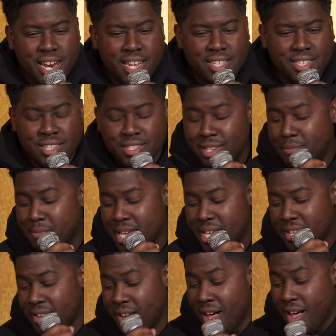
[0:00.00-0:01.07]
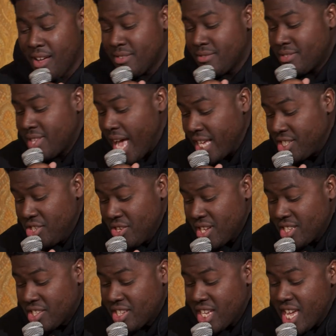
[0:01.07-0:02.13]
listen to me. Uh, as you
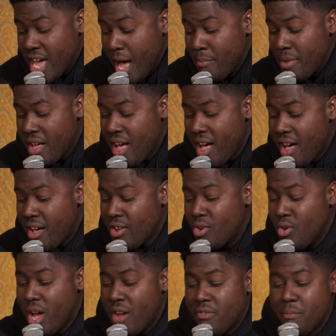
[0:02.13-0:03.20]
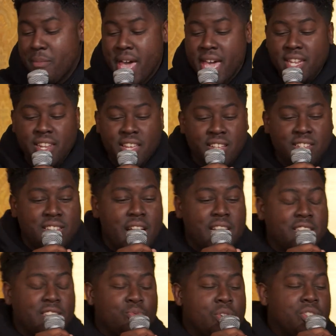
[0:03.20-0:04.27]
can see, I'm a uh, whoever made this. I
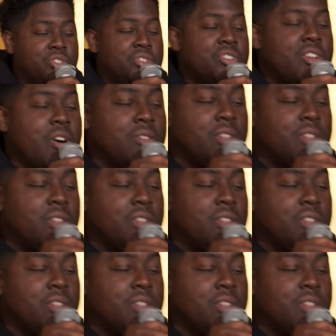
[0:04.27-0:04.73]
just want you to know